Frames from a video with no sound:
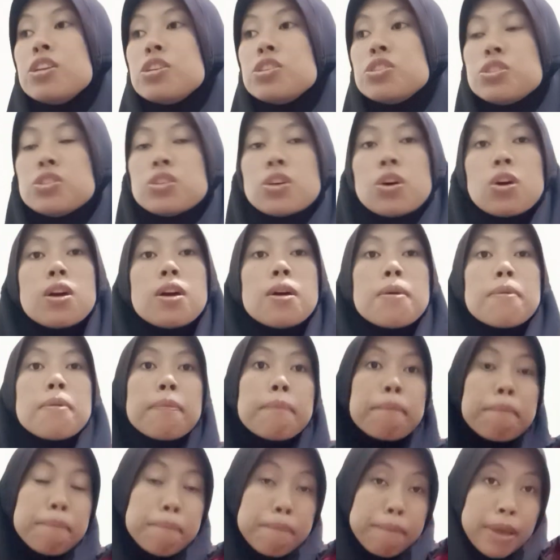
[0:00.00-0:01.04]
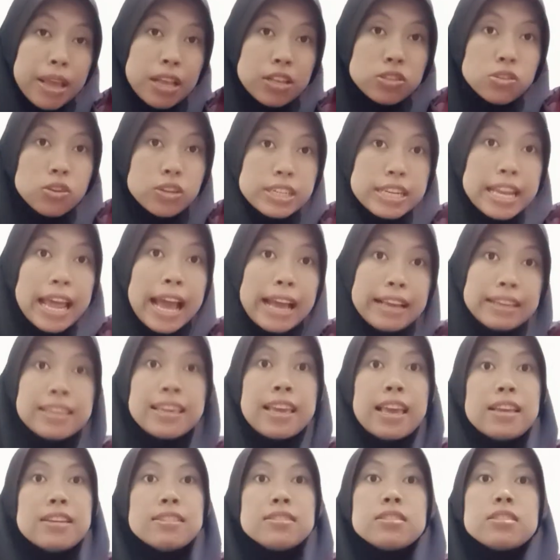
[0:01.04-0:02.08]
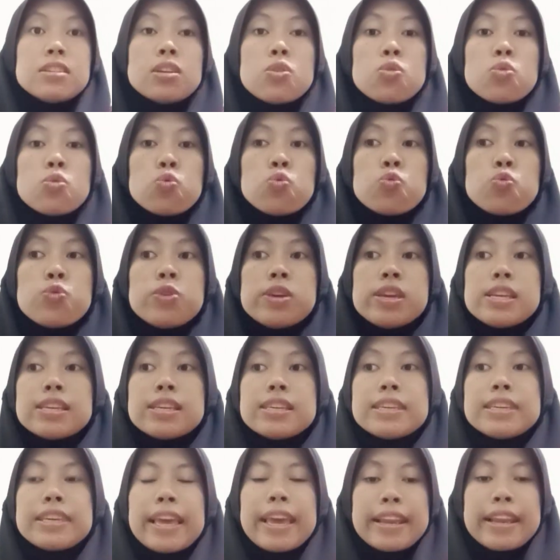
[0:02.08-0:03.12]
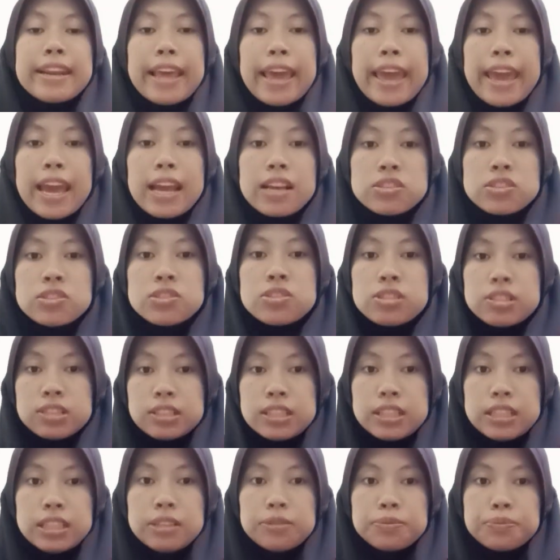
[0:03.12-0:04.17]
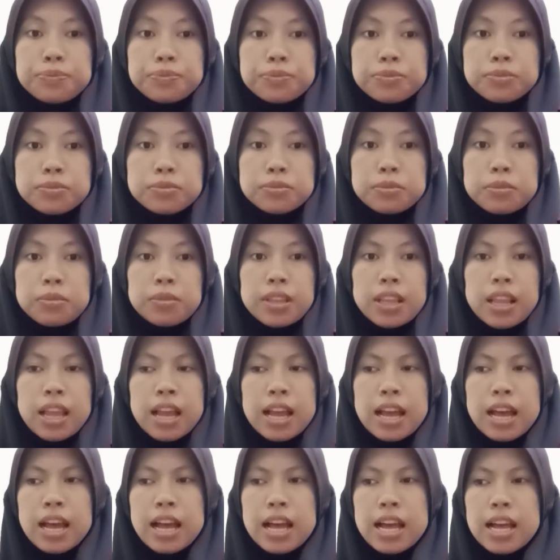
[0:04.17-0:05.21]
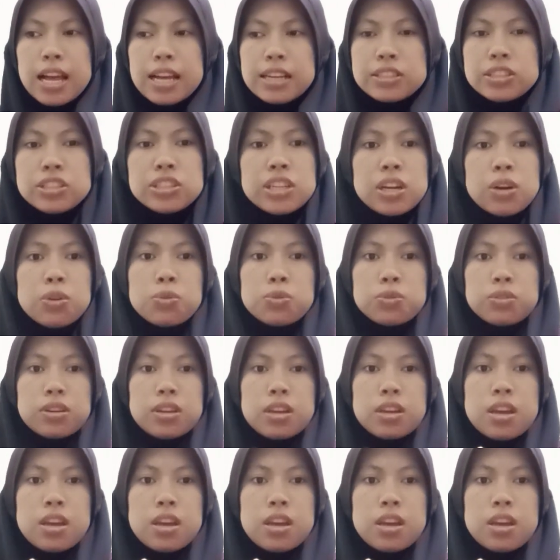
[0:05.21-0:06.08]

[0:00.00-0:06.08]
So based on that case, we can actually know